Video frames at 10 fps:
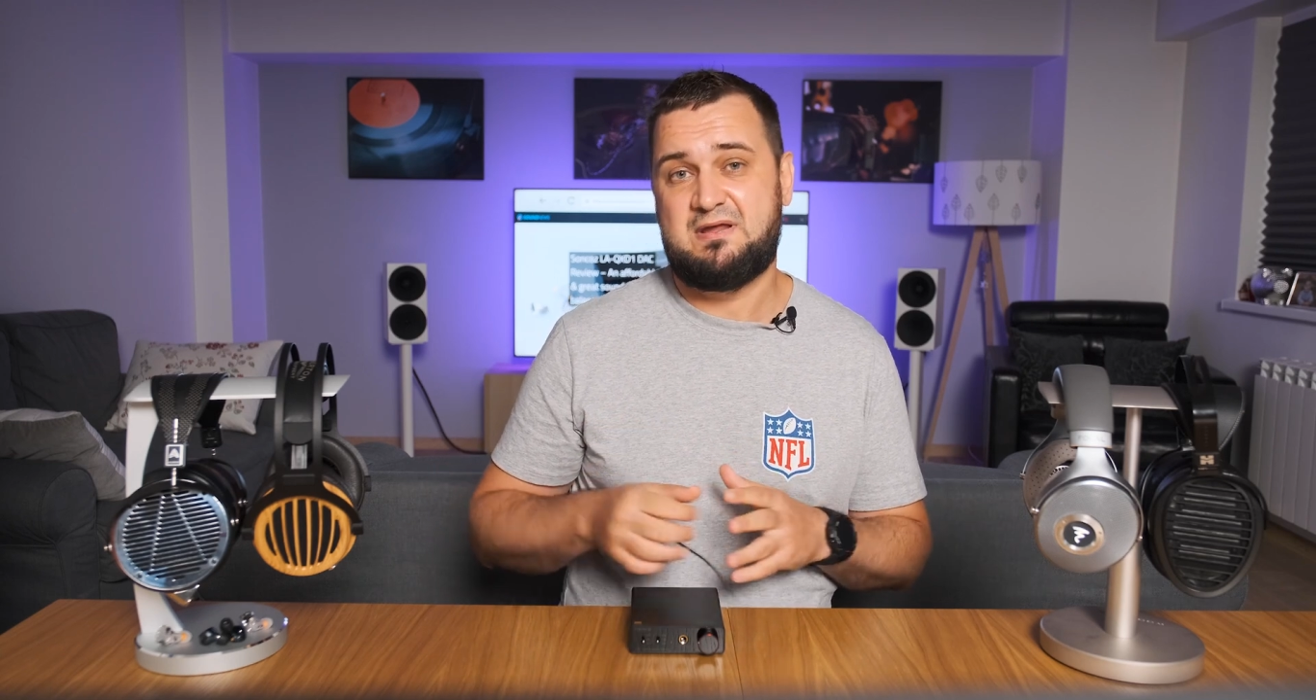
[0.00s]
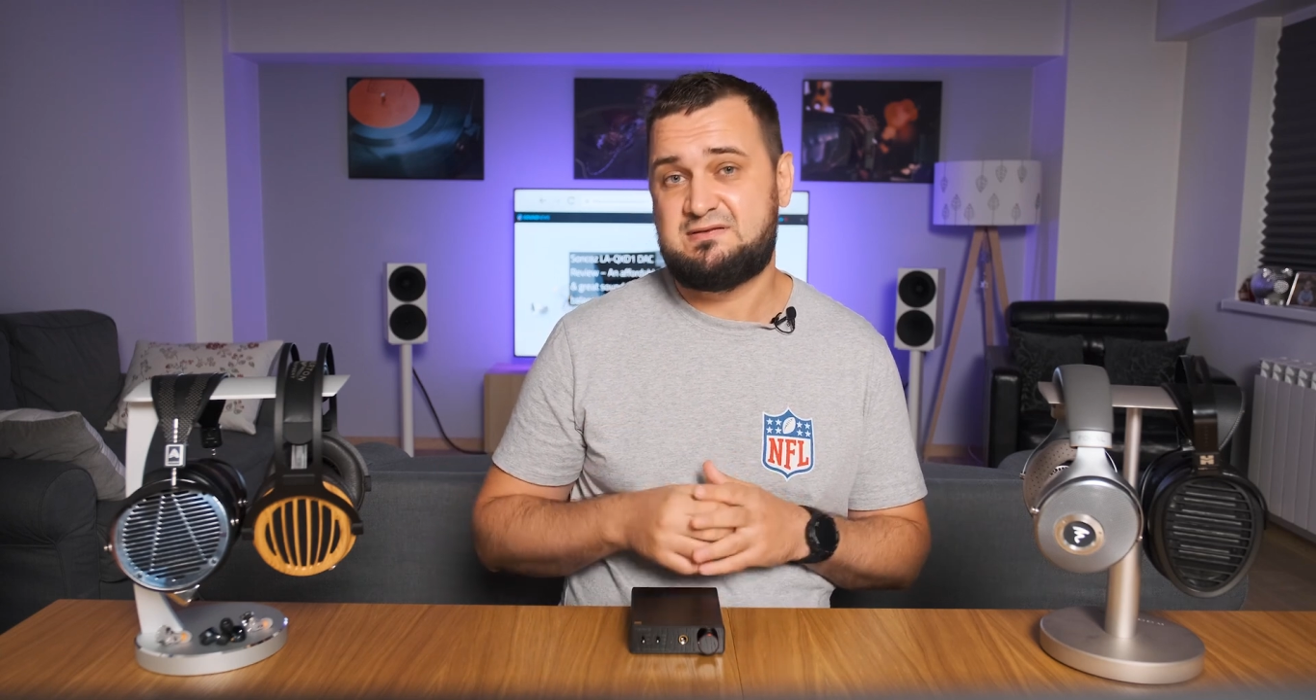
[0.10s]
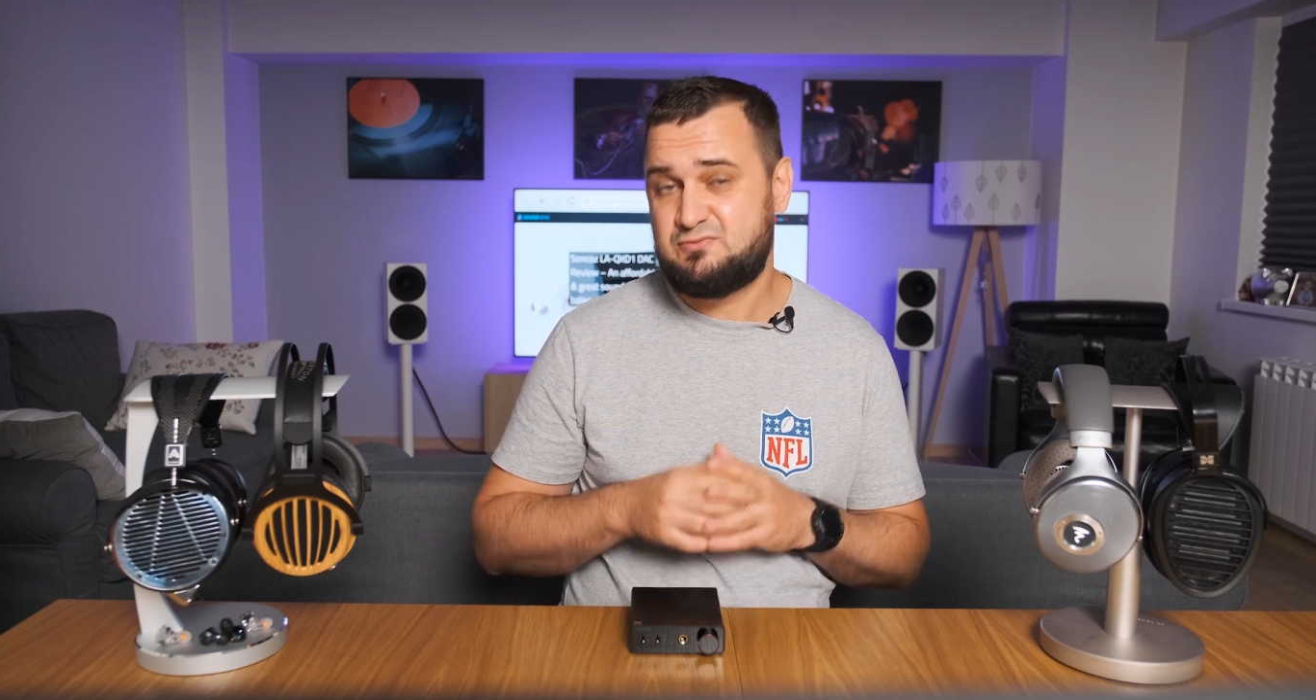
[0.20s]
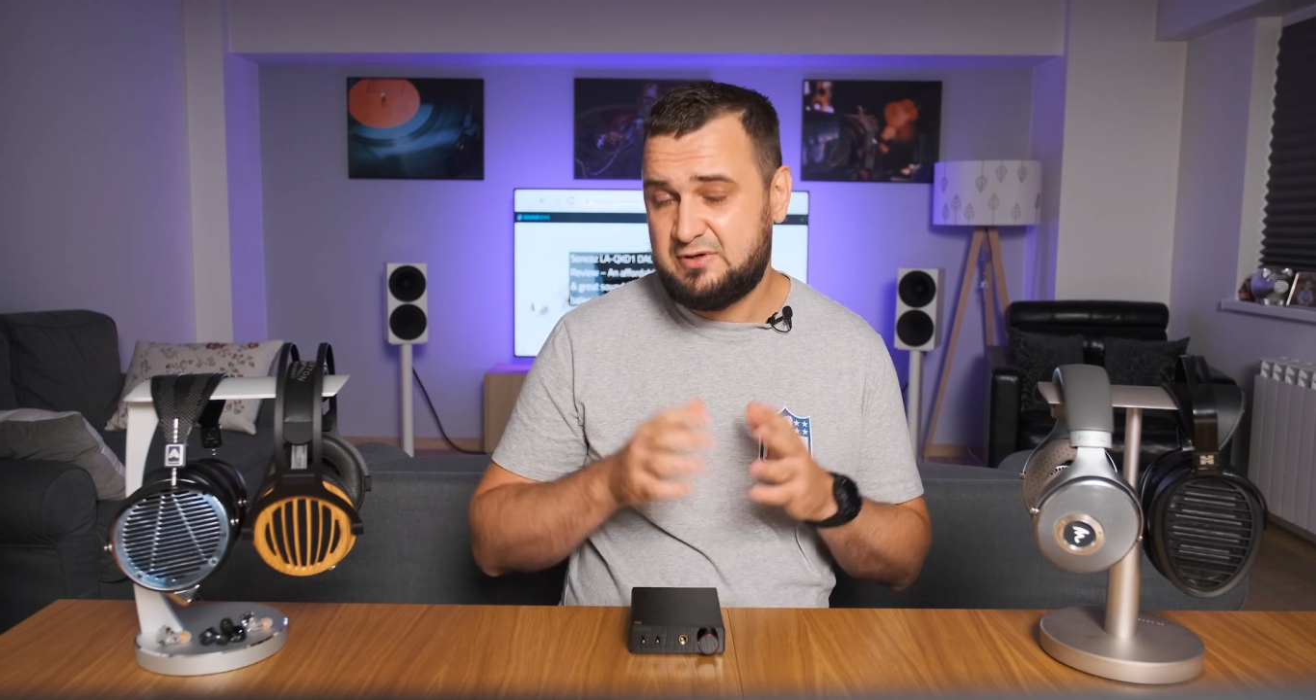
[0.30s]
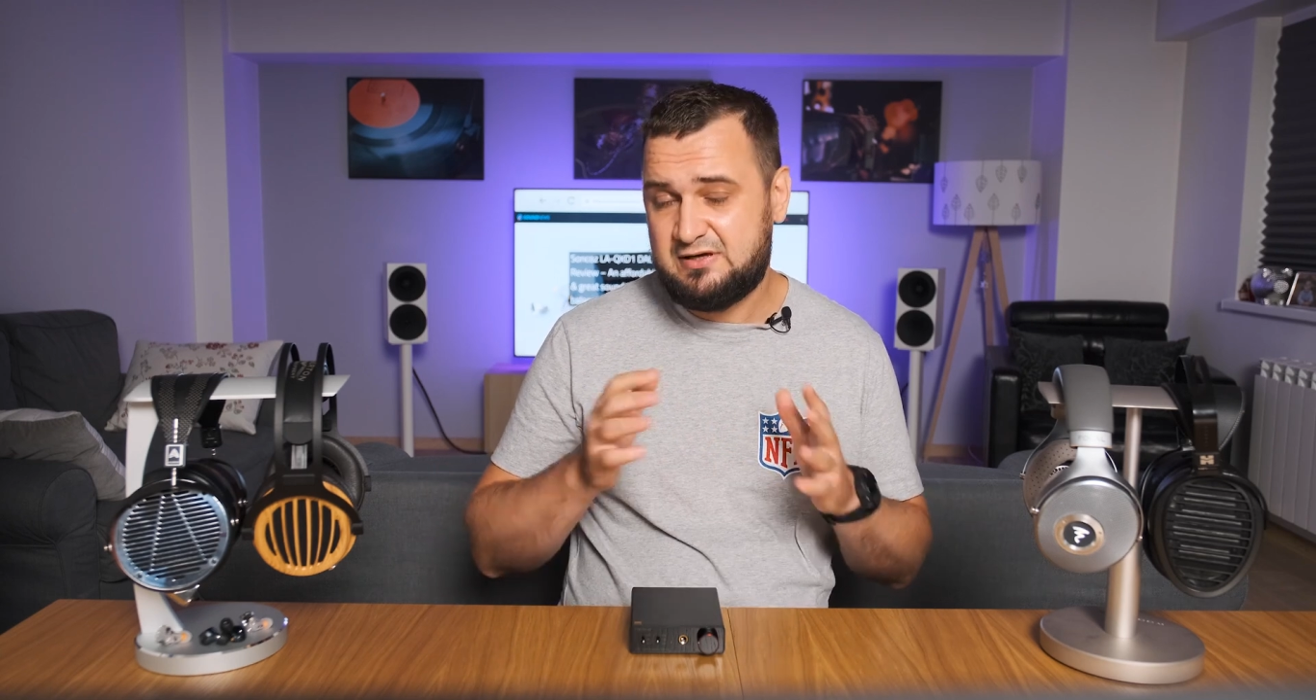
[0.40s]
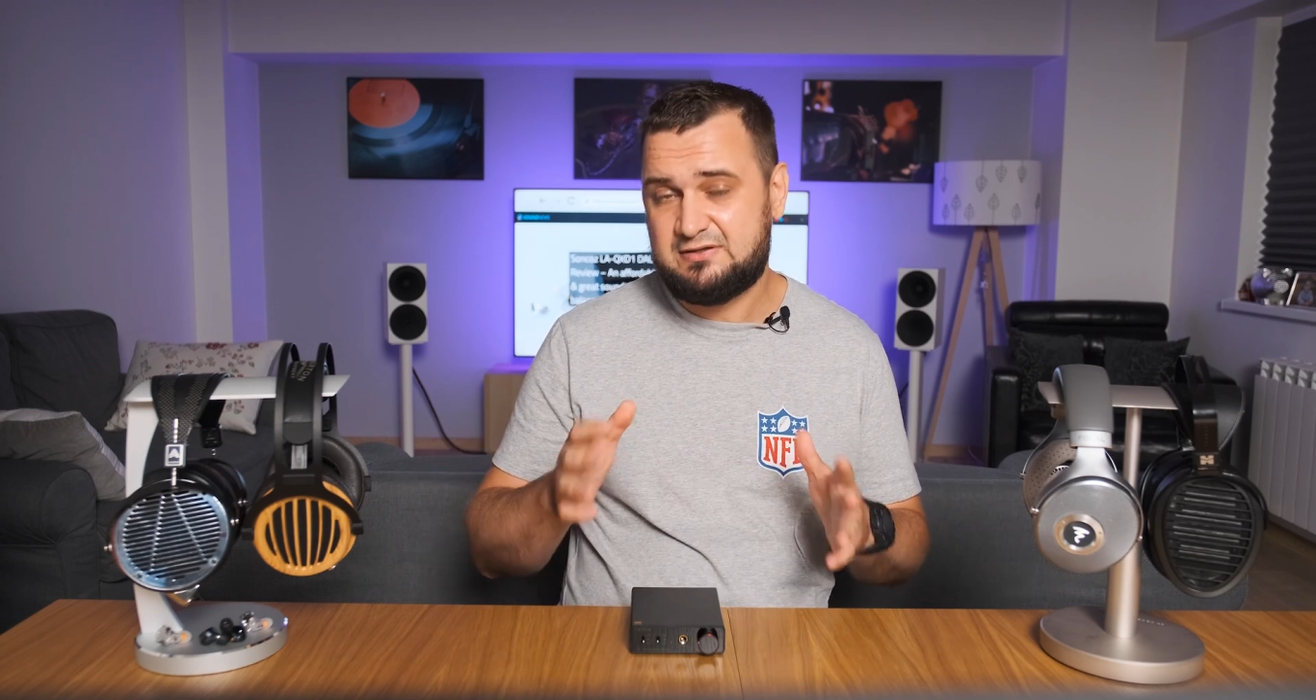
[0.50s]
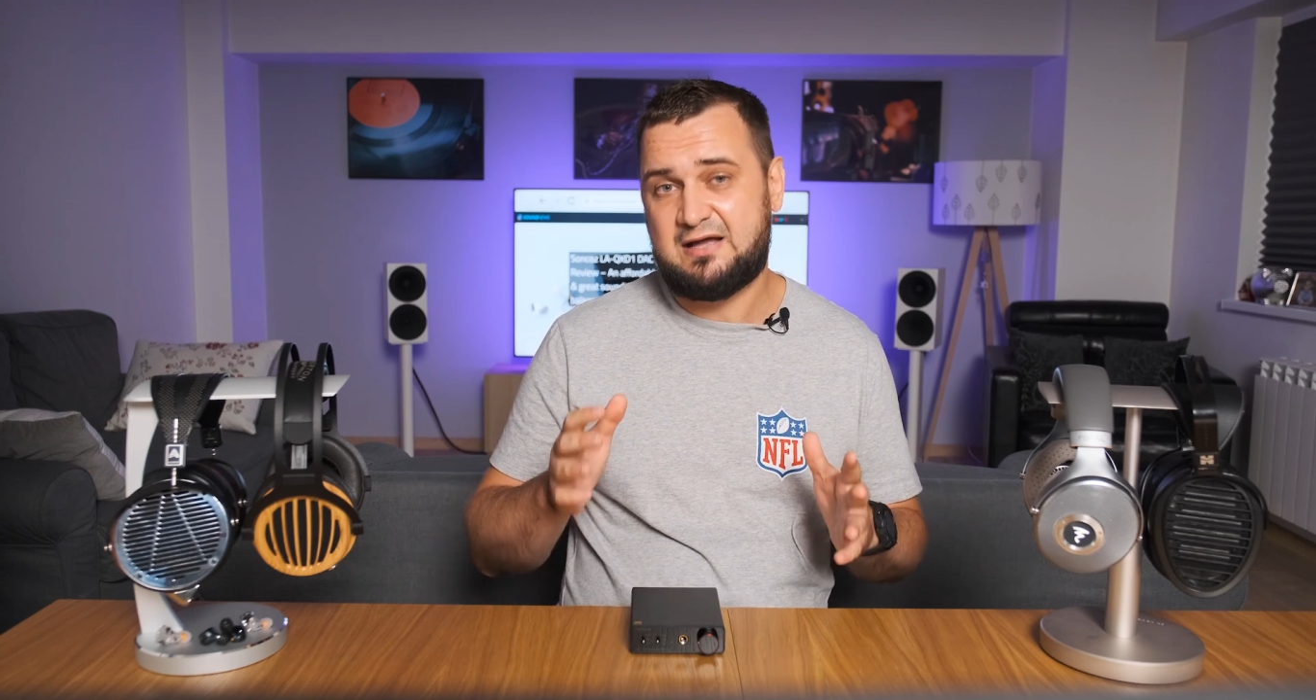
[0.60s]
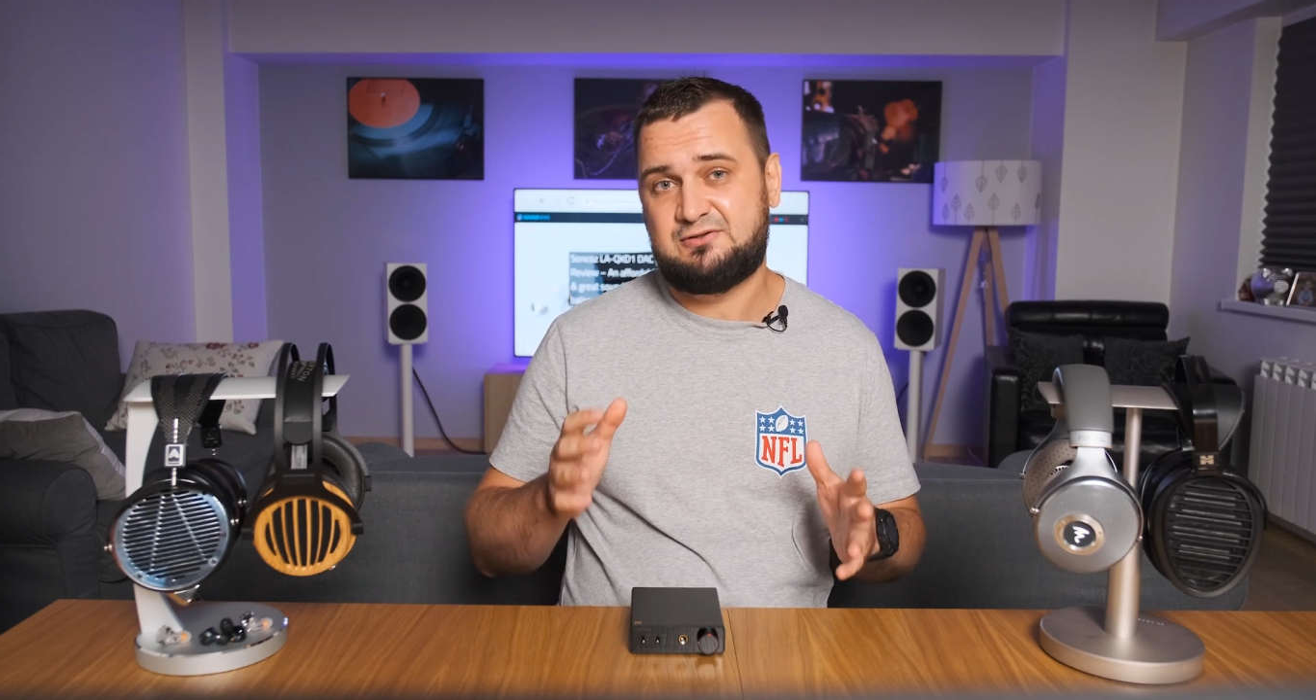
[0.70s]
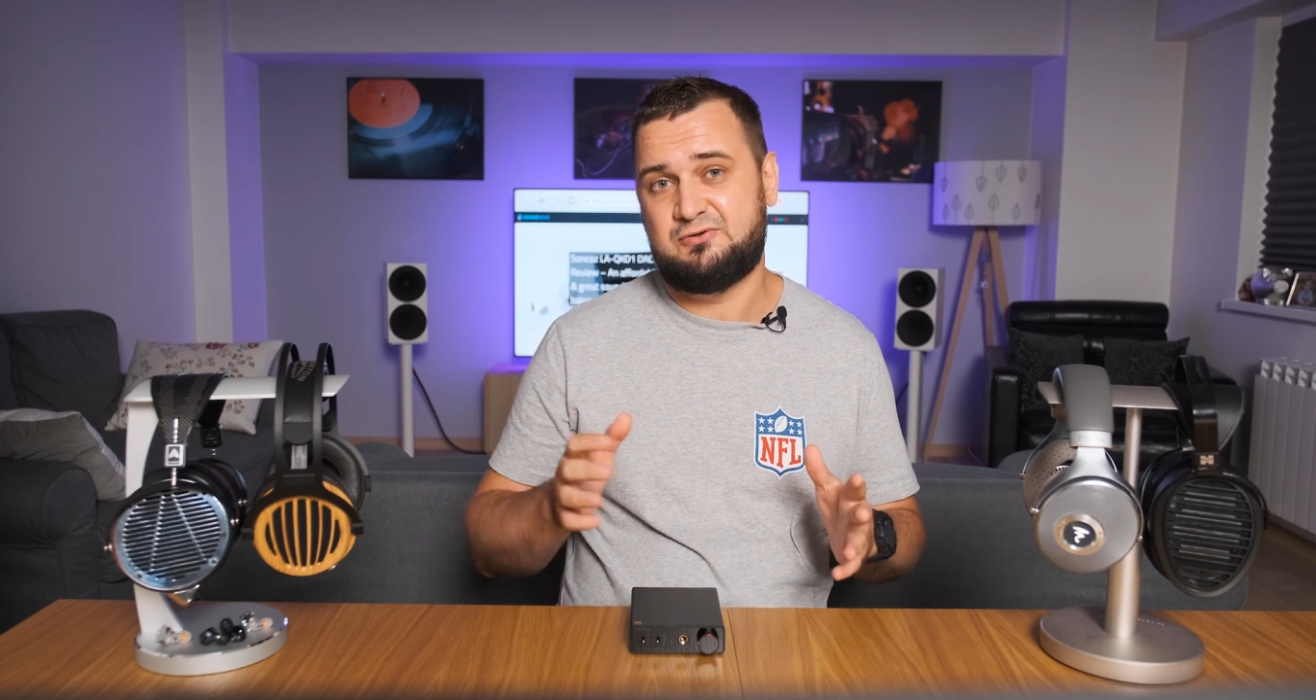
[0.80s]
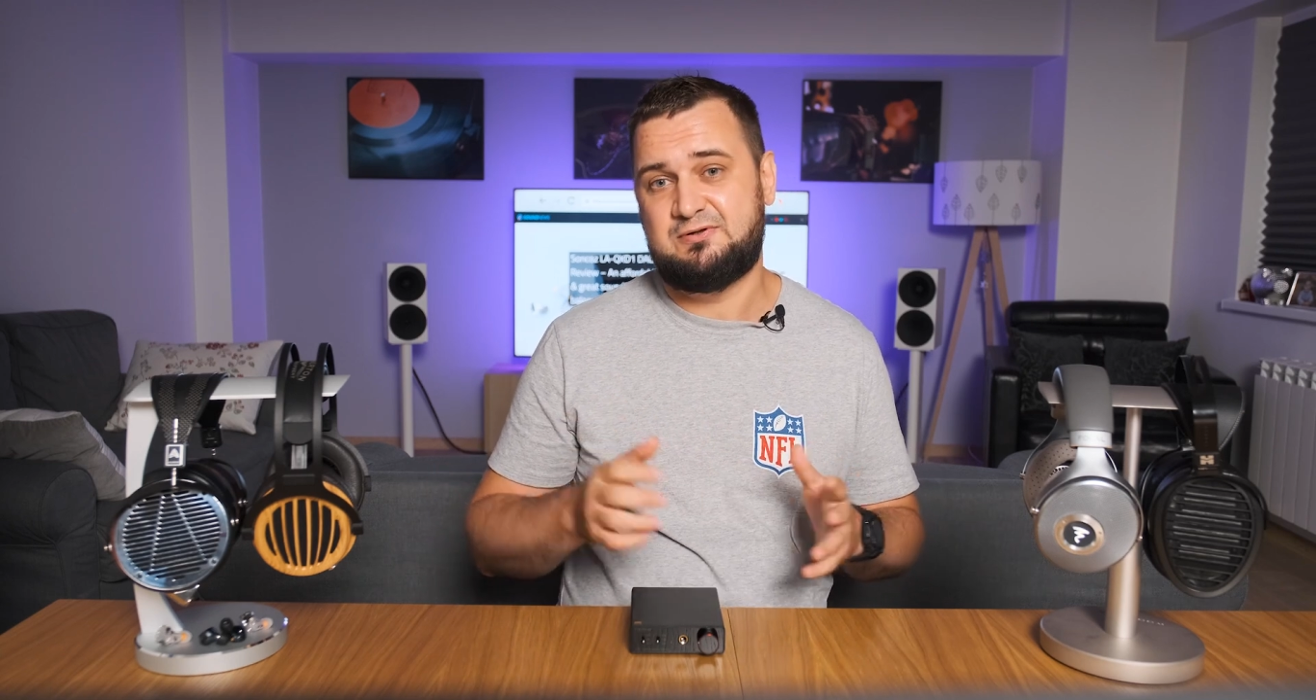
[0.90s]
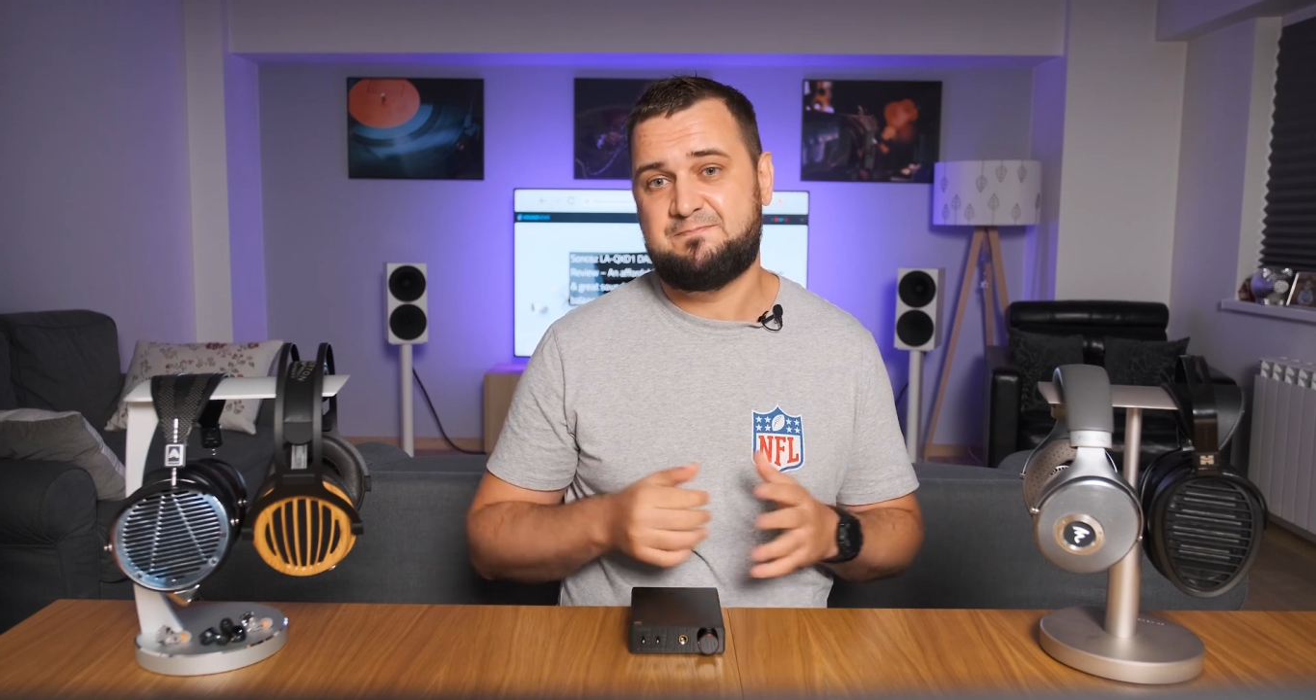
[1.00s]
It's really that good.